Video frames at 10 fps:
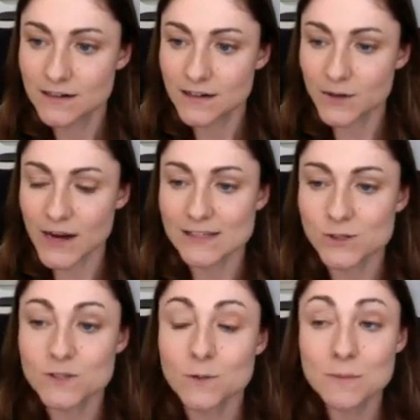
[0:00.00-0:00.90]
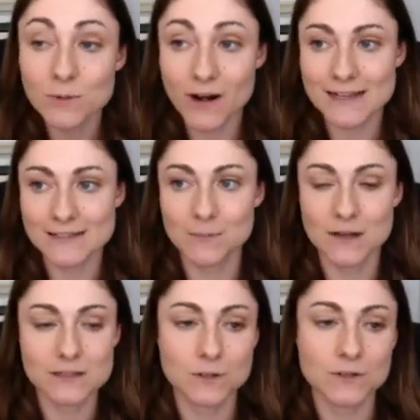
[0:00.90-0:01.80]
Okay, so some people are asking
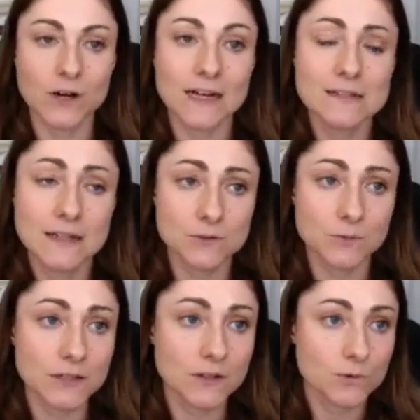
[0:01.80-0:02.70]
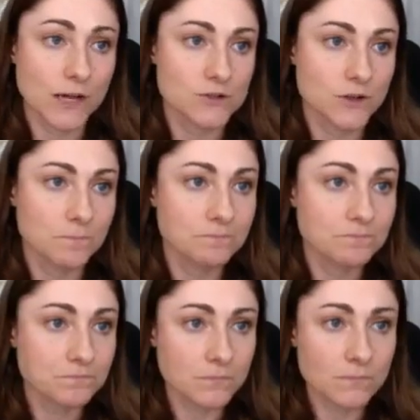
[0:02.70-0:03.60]
about split grades, and that's a really good question.
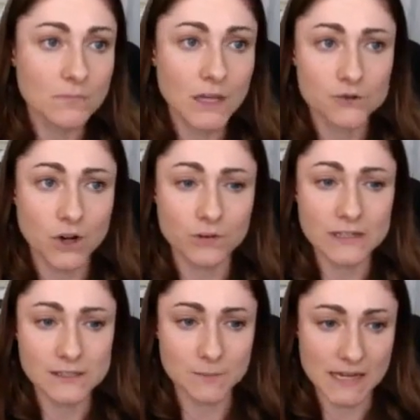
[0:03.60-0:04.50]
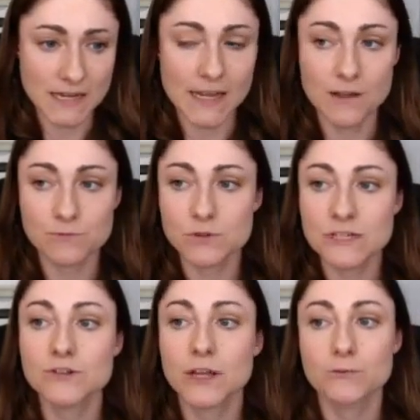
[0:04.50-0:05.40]
Generally speaking, if you
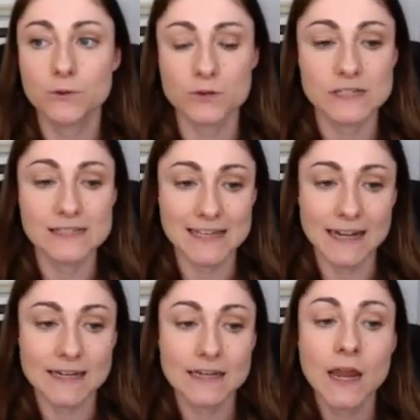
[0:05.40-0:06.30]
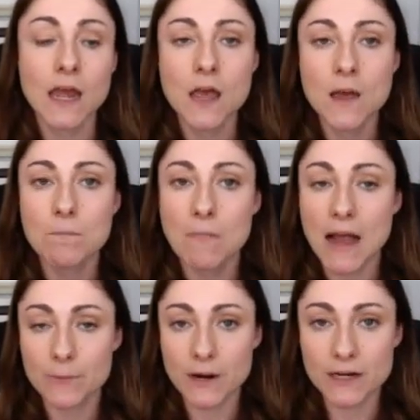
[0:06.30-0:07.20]
teach like first and second,
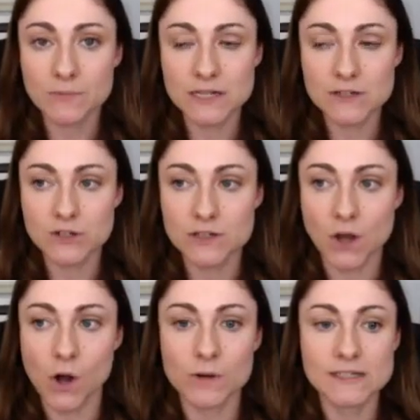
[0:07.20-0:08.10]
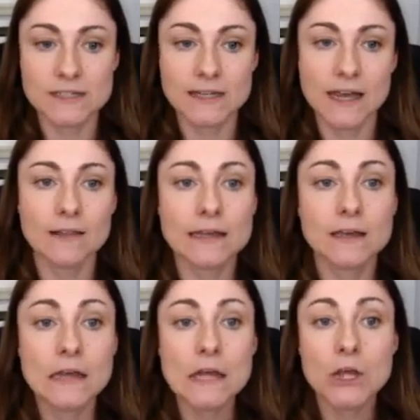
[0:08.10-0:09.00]
my recommendation is always to get
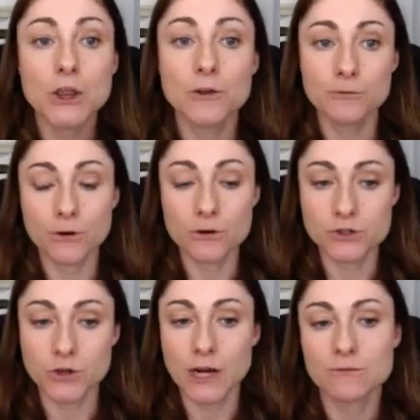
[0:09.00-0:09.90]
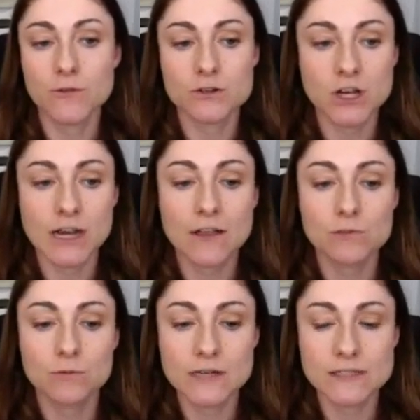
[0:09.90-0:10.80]
like the first grade version. And
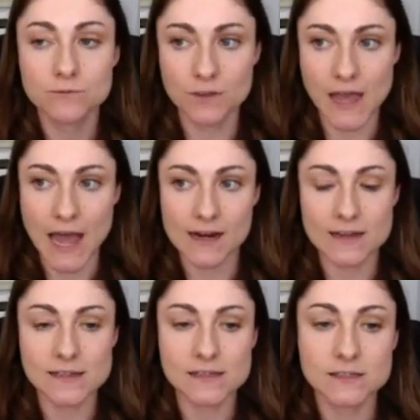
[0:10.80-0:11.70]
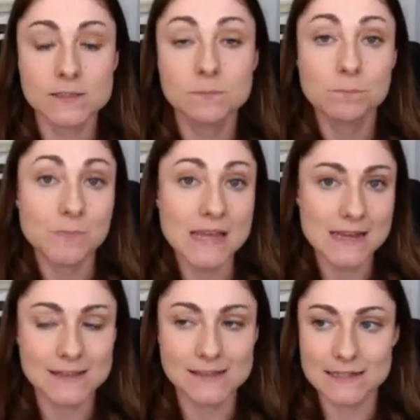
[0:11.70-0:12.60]
the reason for that is, to
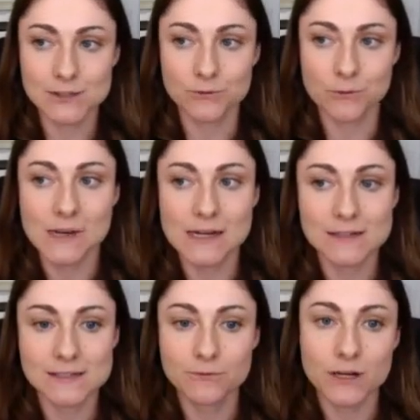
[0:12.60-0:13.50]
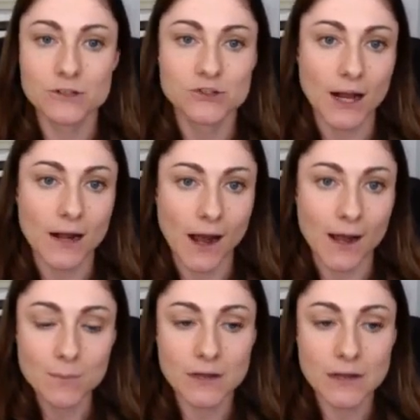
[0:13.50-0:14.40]
me, it's easier for me to differentiate
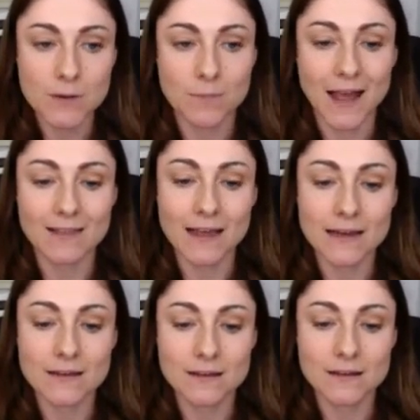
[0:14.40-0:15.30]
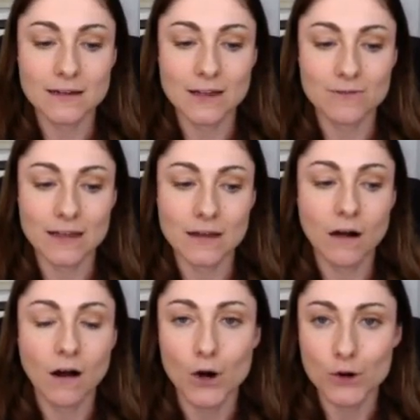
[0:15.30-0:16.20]
up by like giving
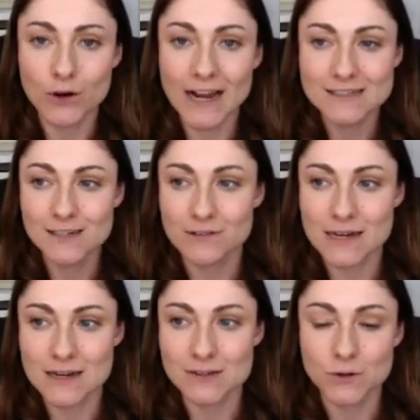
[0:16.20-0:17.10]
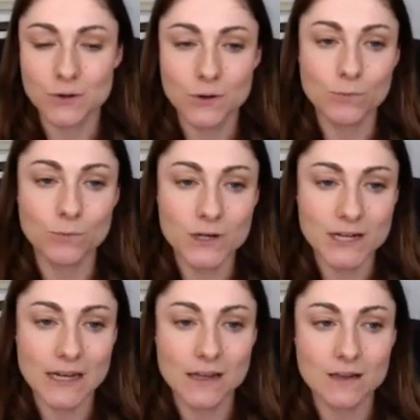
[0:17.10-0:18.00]
harder activities or
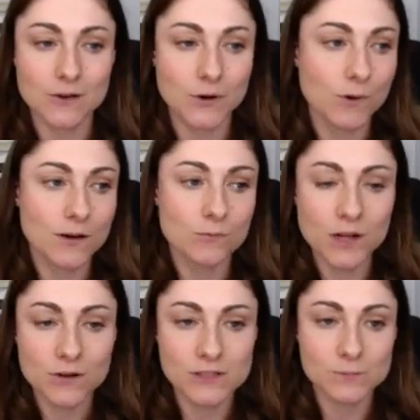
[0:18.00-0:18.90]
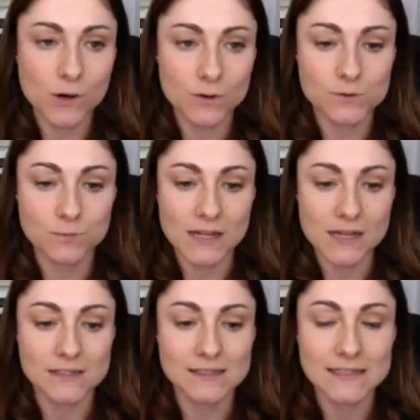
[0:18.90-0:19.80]
working, you know, one-on-one or in small groups with my
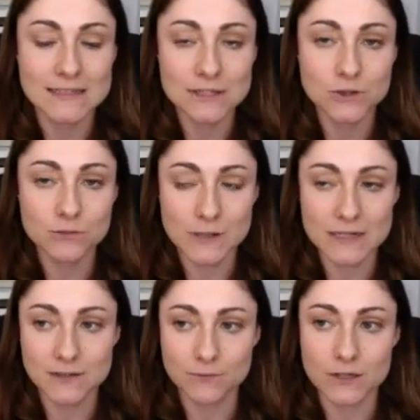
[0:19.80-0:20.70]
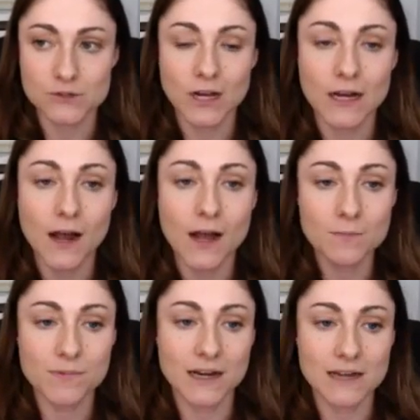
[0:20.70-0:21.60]
kids. It's easier for me to differentiate
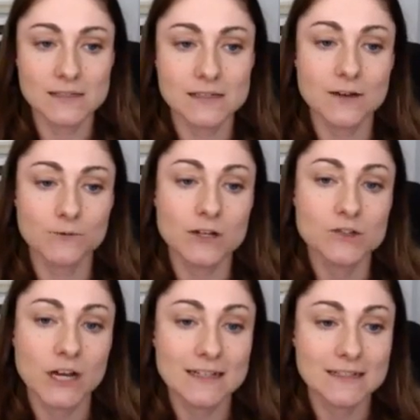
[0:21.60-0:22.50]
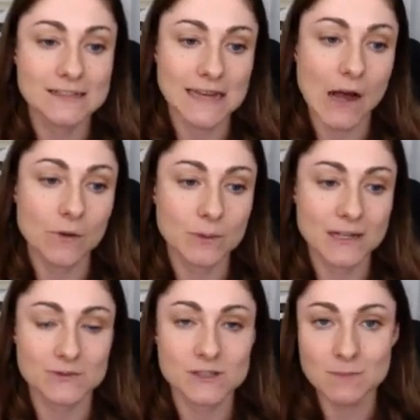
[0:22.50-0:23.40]
up than it is to differentiate down,
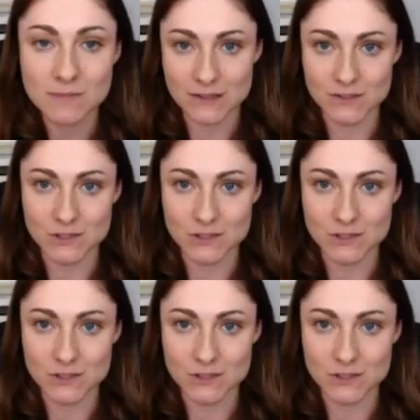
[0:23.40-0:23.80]
because if something's